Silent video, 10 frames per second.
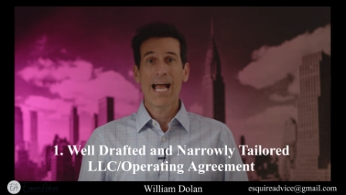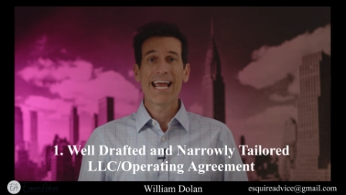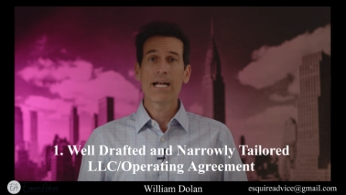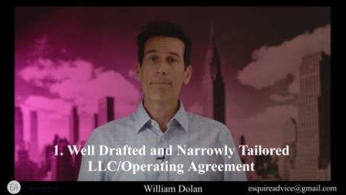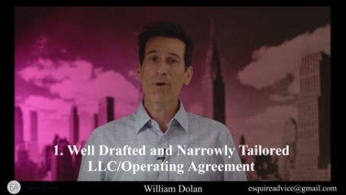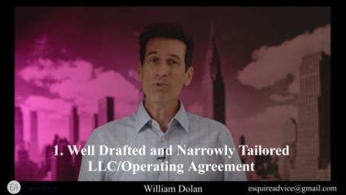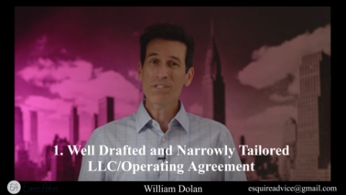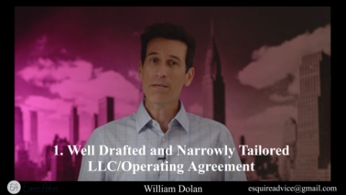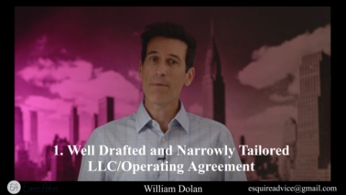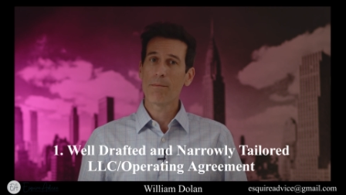In a
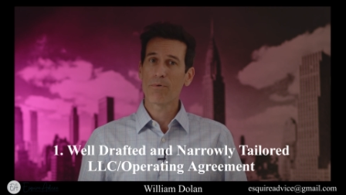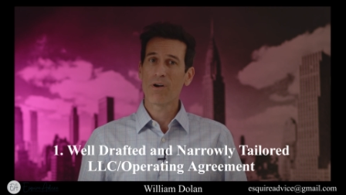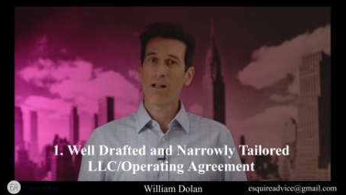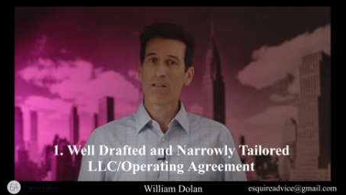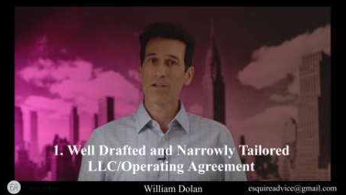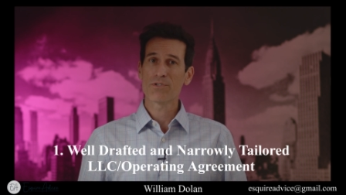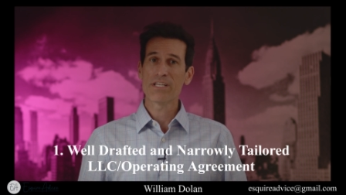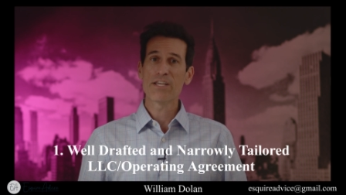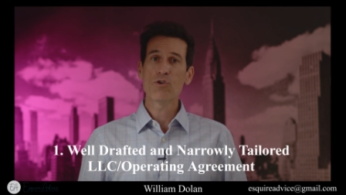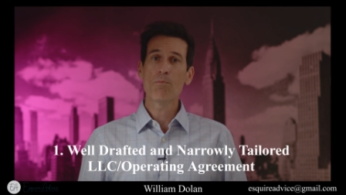multi-member
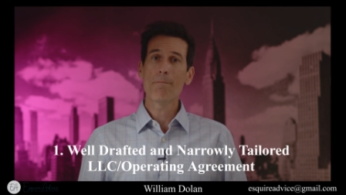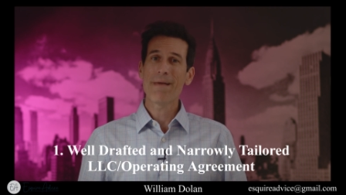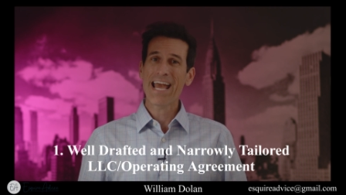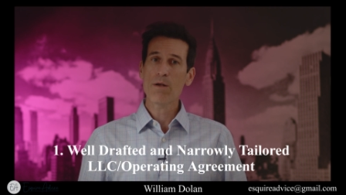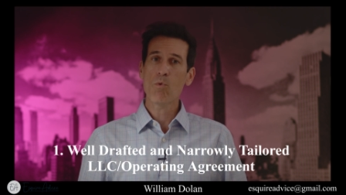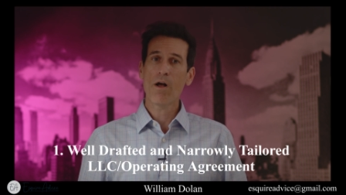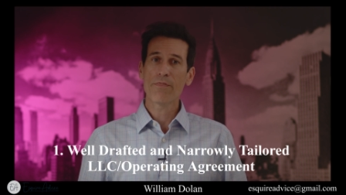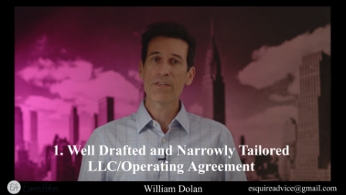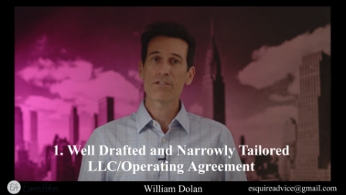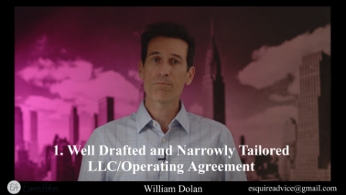LLC, you may
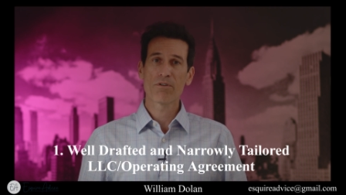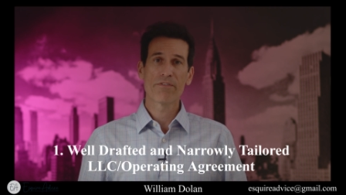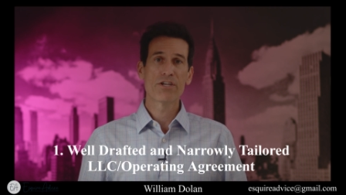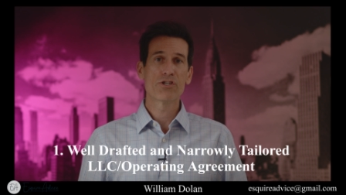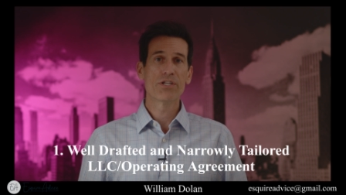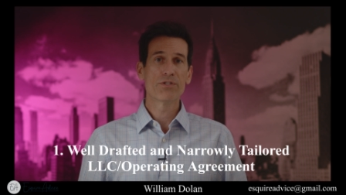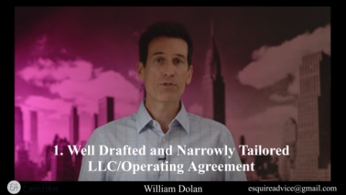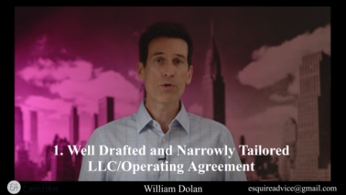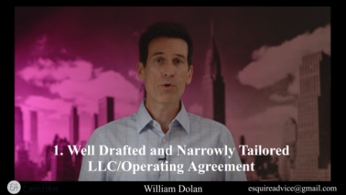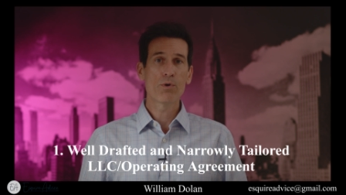want this provision
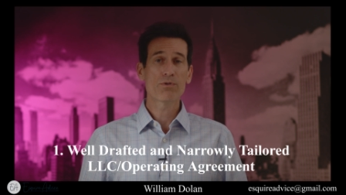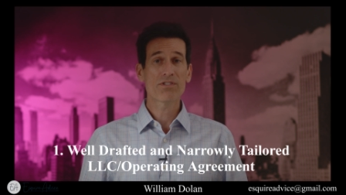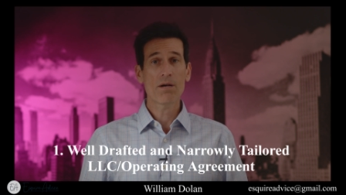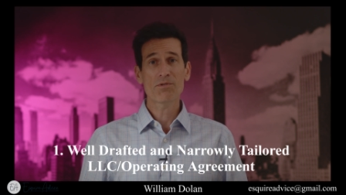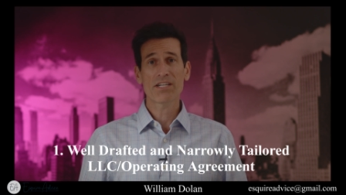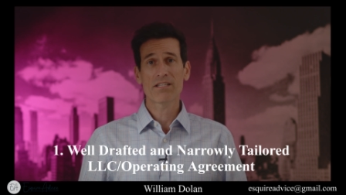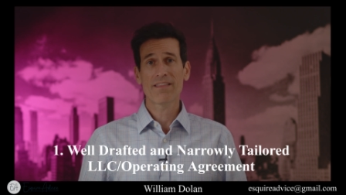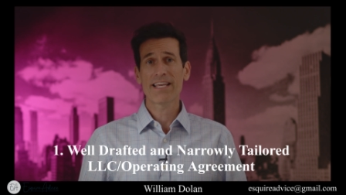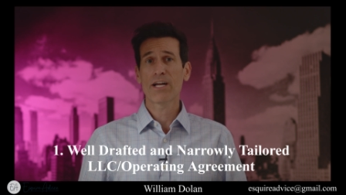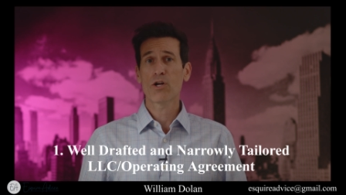too, subject to
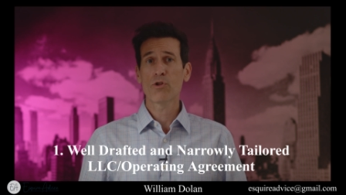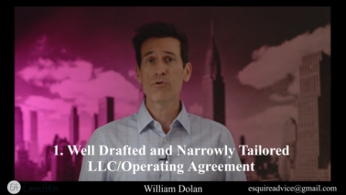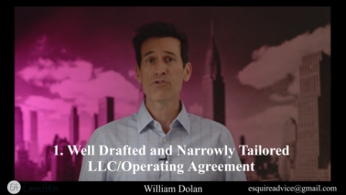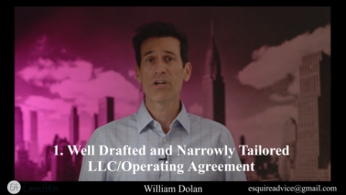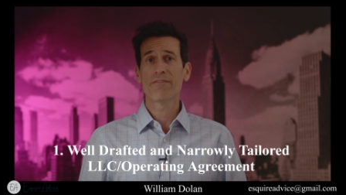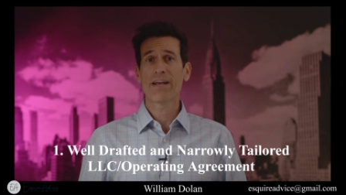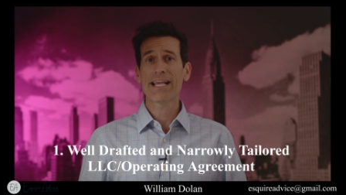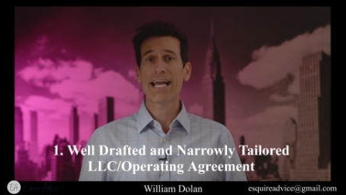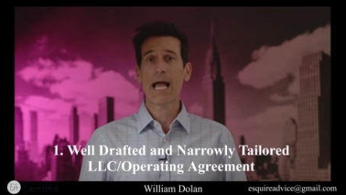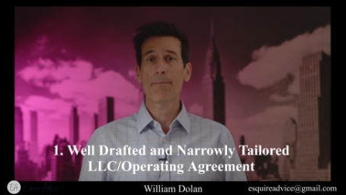the inclusion of
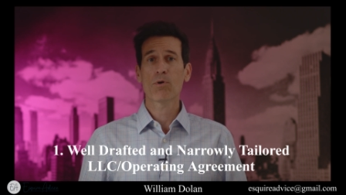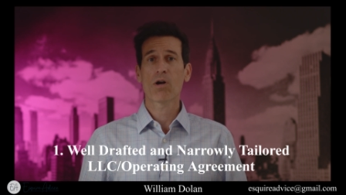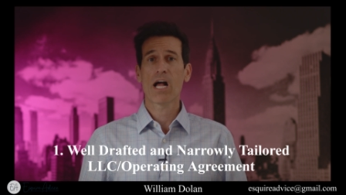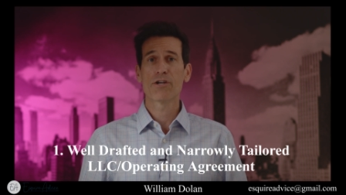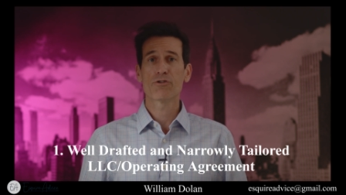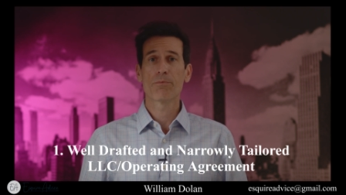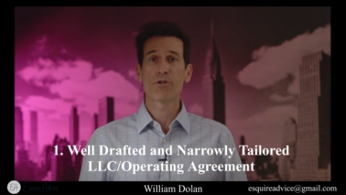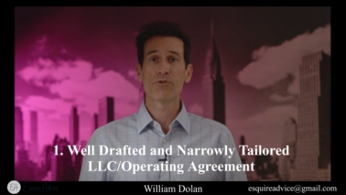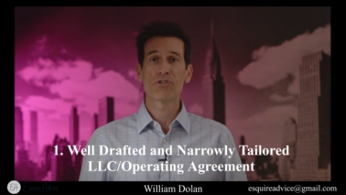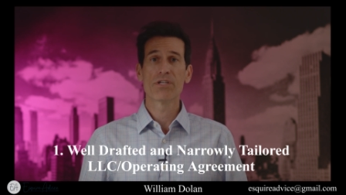any capital
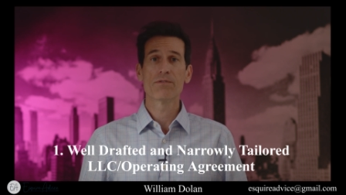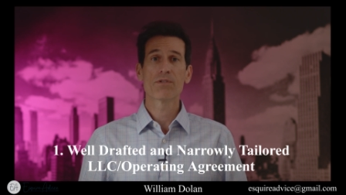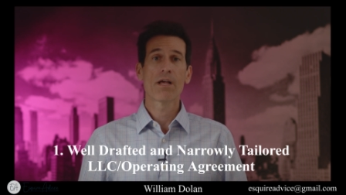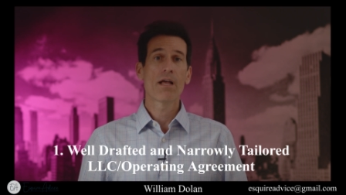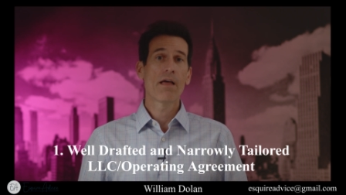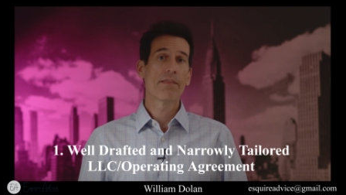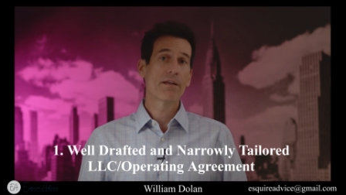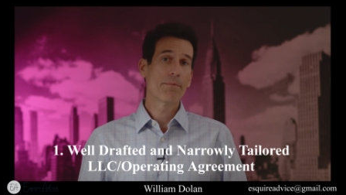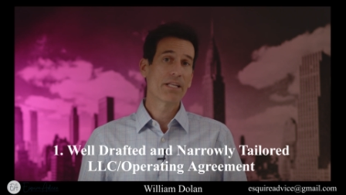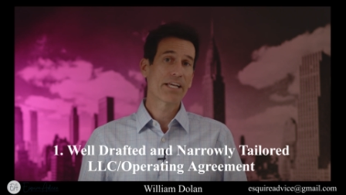contributions
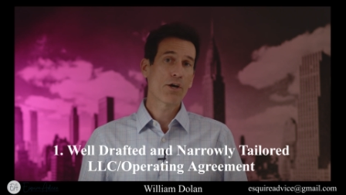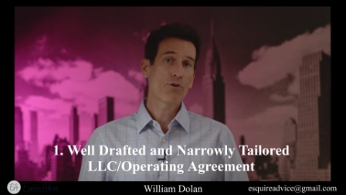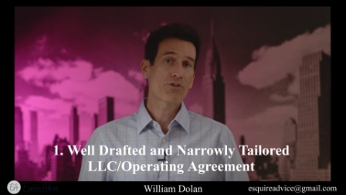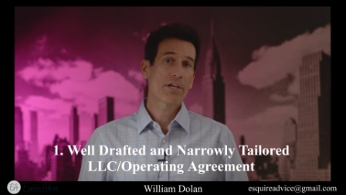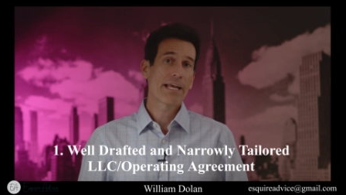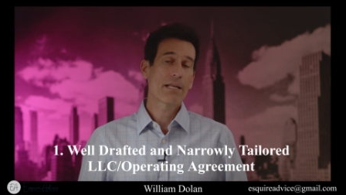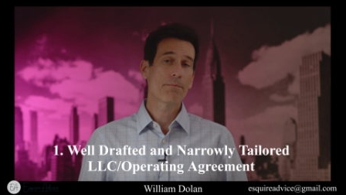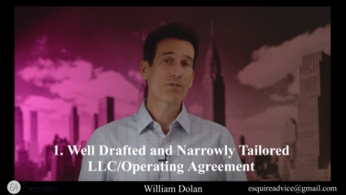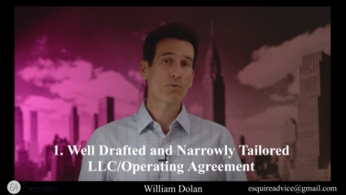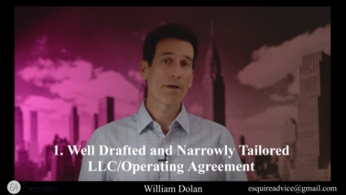that have been
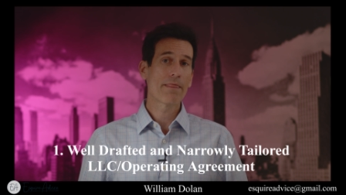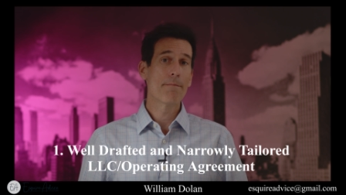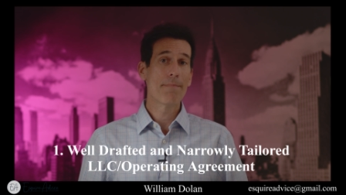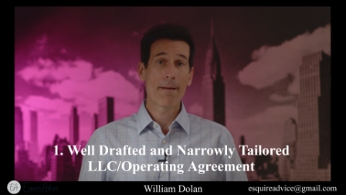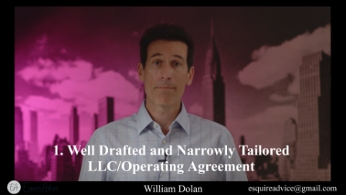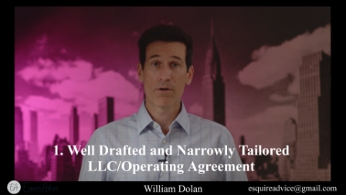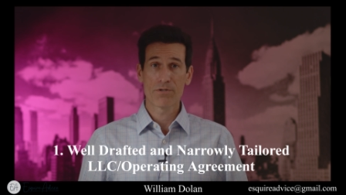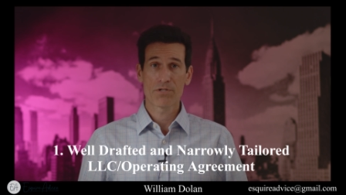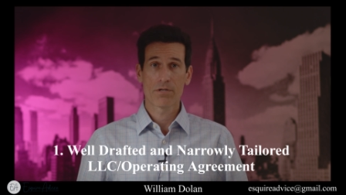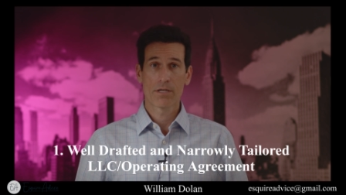negotiated between the
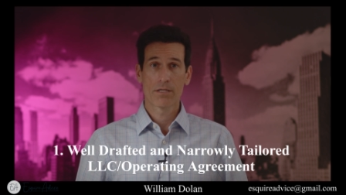members.